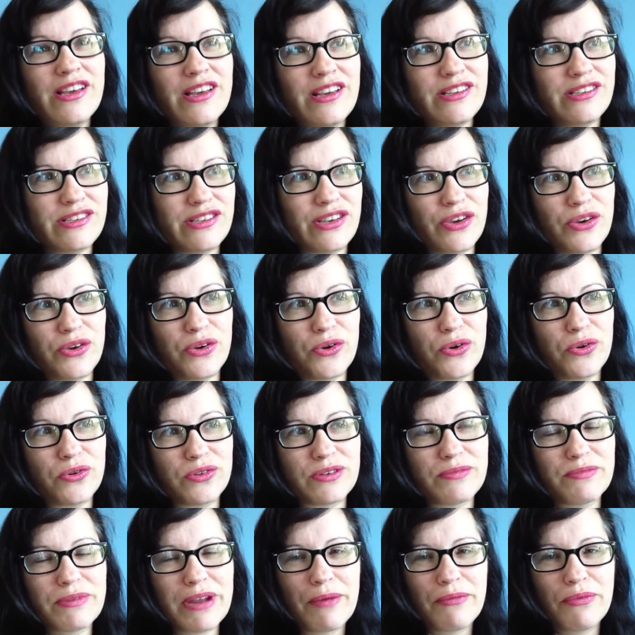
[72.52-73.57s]
So
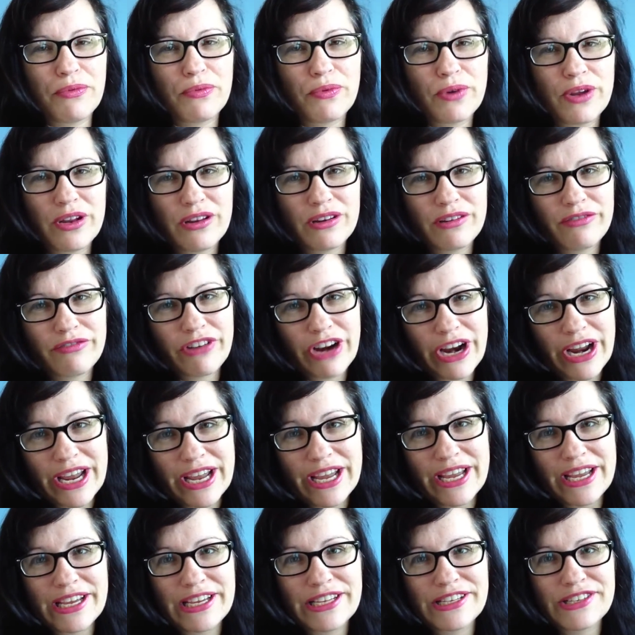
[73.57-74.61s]
sometimes when it
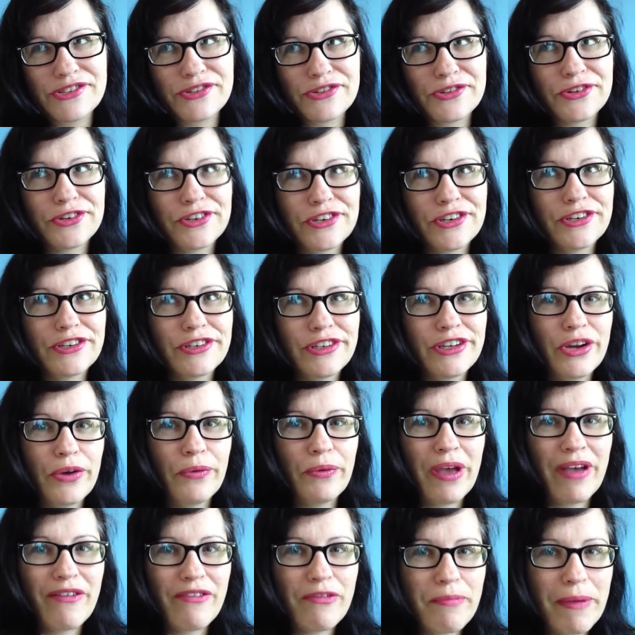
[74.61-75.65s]
rains or, you know,
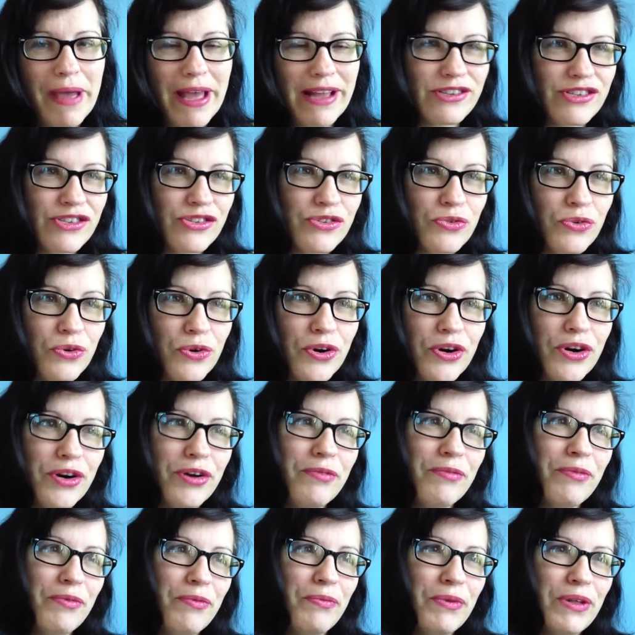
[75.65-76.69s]
we have a bad
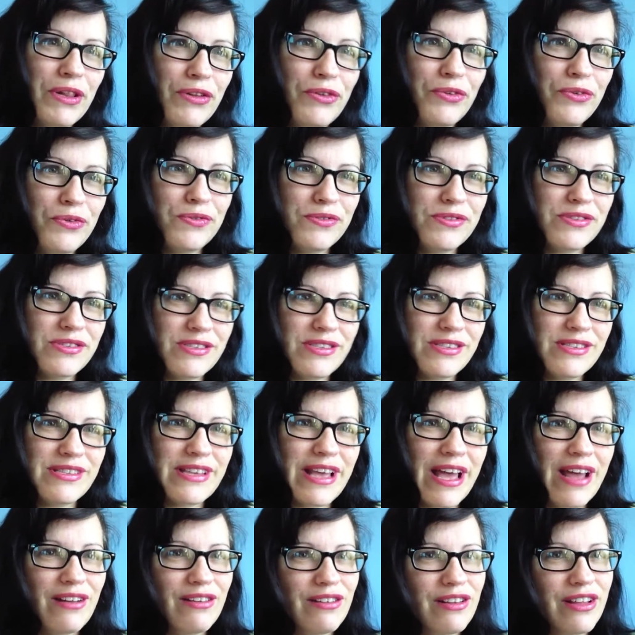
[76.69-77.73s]
storm and we lose the
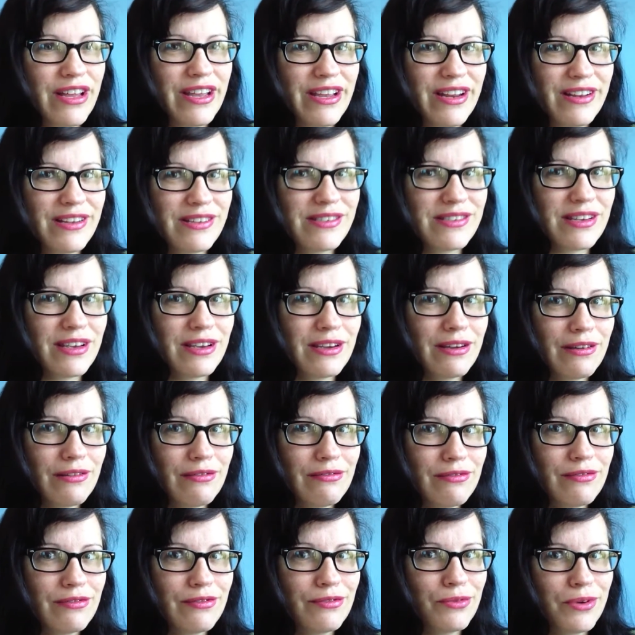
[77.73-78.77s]
satellite, it's like,
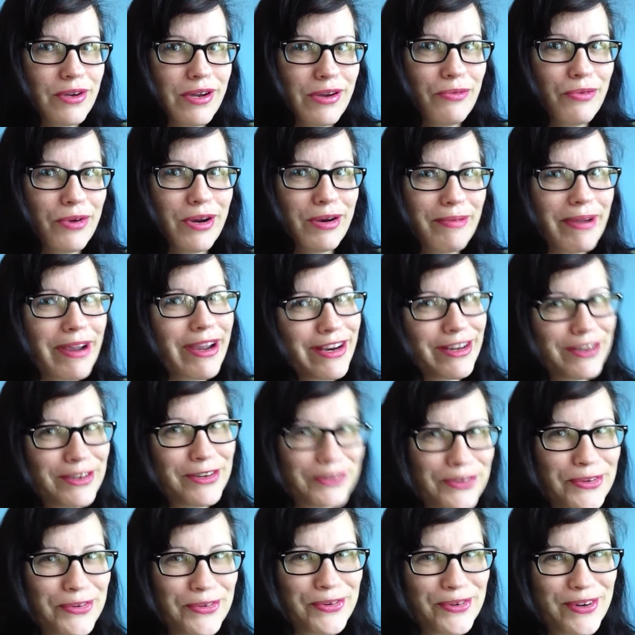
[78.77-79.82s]
what, what am I going
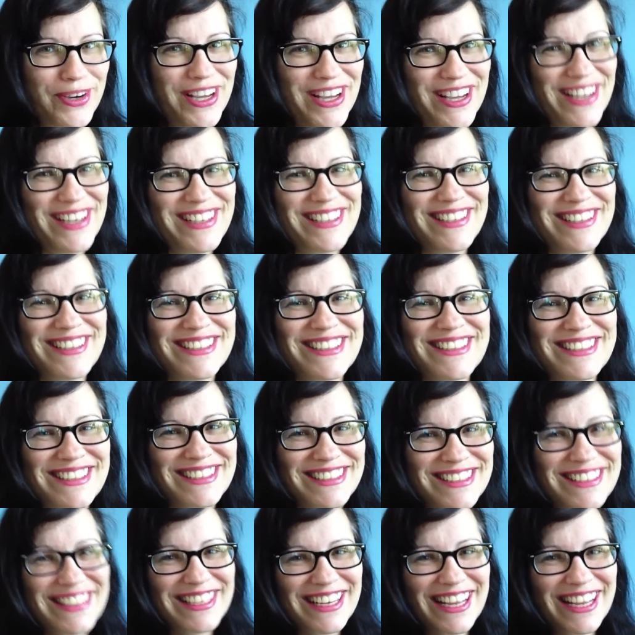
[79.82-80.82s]
to do?